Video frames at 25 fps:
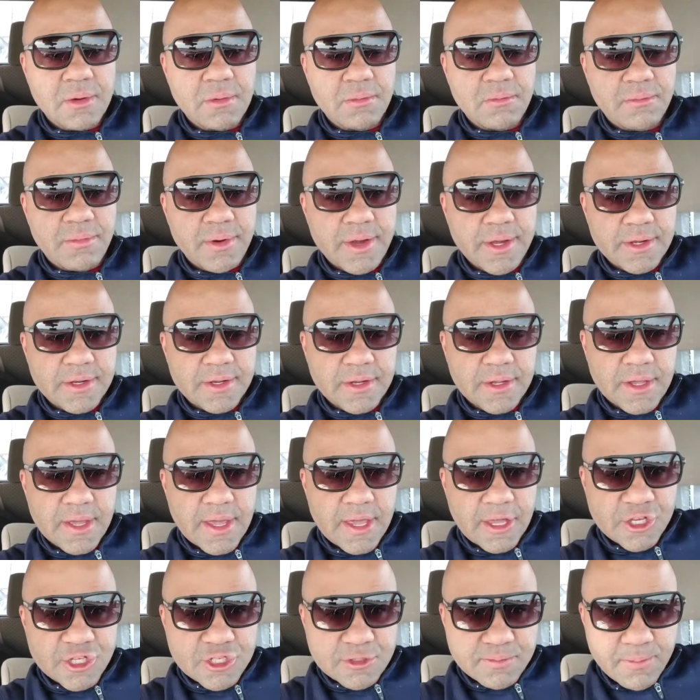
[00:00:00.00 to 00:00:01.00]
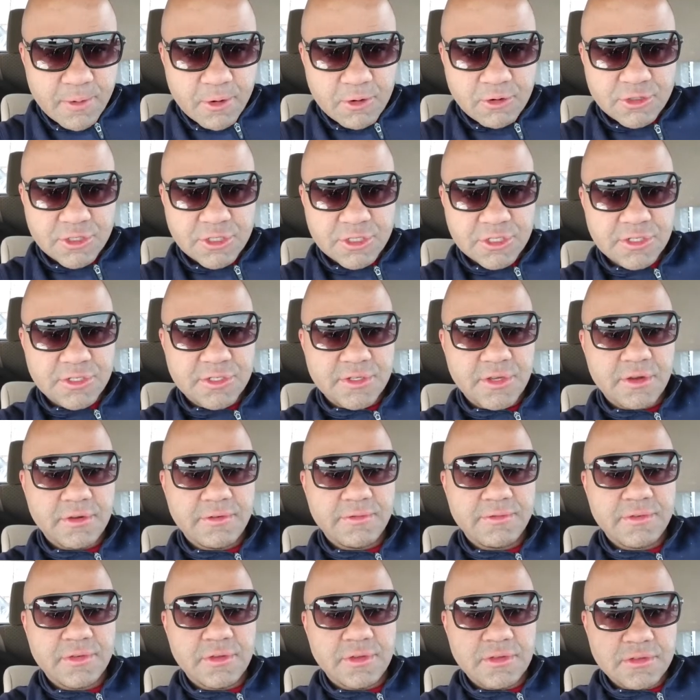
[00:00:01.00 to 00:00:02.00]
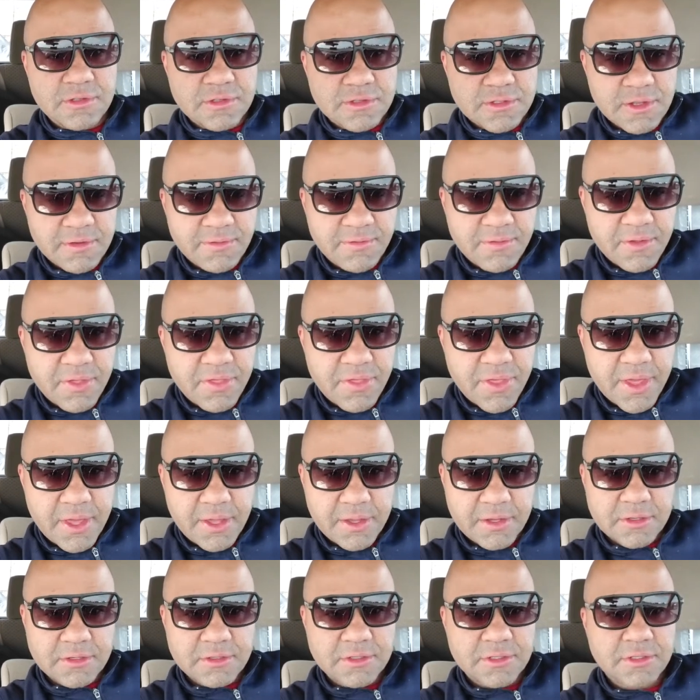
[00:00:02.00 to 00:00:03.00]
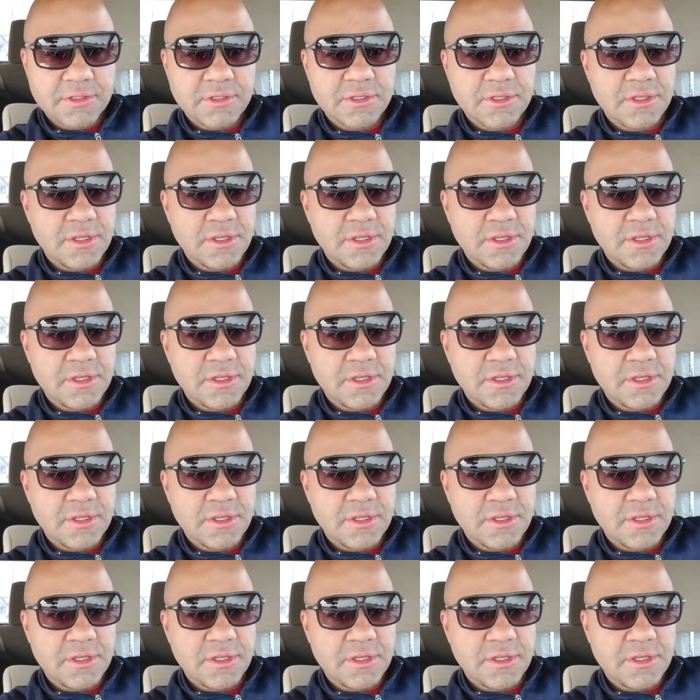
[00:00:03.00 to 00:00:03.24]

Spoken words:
but expose yourself to different things.